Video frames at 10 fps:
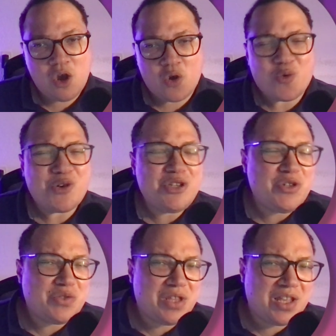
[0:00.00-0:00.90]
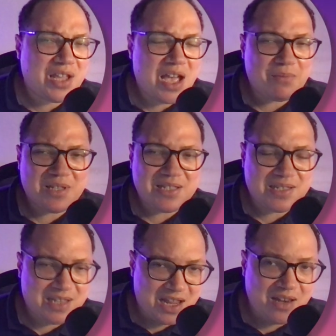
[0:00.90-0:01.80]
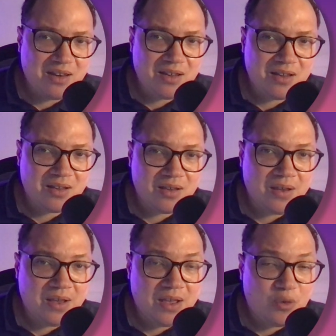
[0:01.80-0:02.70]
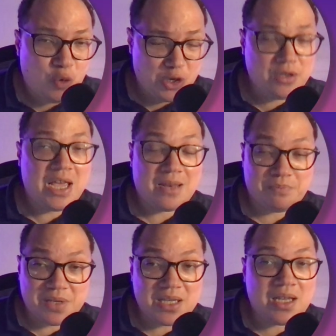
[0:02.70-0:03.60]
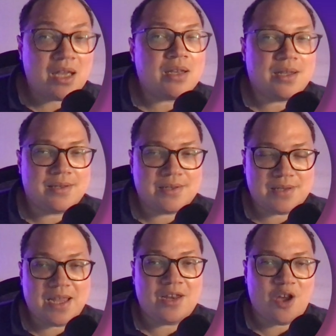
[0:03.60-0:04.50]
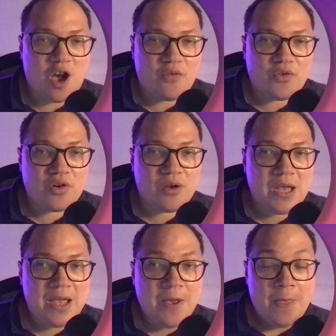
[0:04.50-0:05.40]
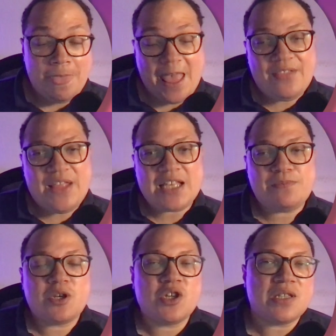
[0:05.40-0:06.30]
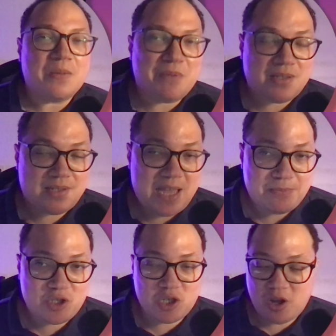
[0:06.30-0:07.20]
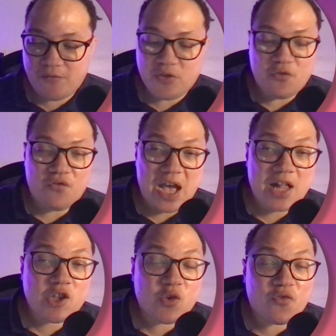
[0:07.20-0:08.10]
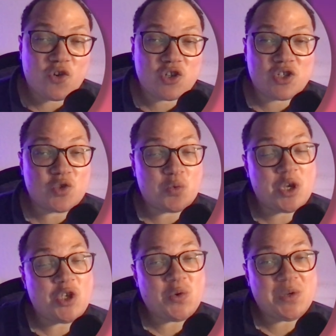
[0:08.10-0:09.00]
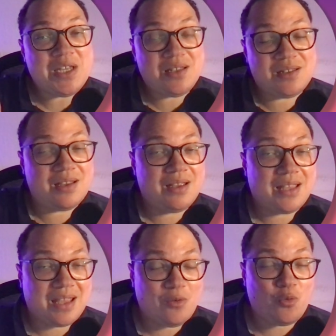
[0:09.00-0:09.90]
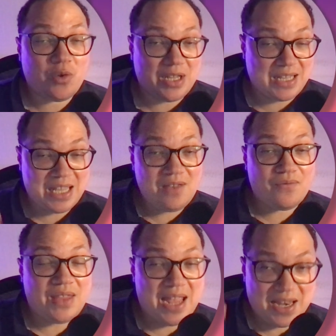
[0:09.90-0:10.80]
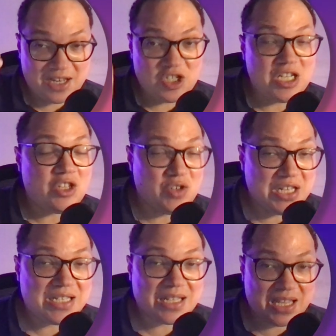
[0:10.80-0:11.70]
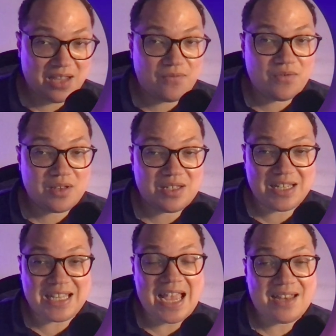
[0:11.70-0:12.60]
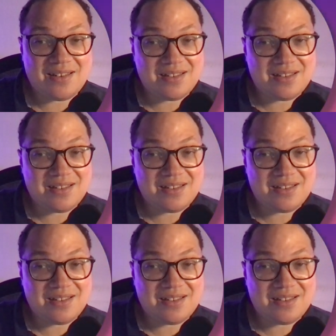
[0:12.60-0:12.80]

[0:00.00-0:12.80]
wouldn't you think I'm insane? Wouldn't that be an insane offer? And that's because the perception of the value versus what you need to give, the energy you need to give to get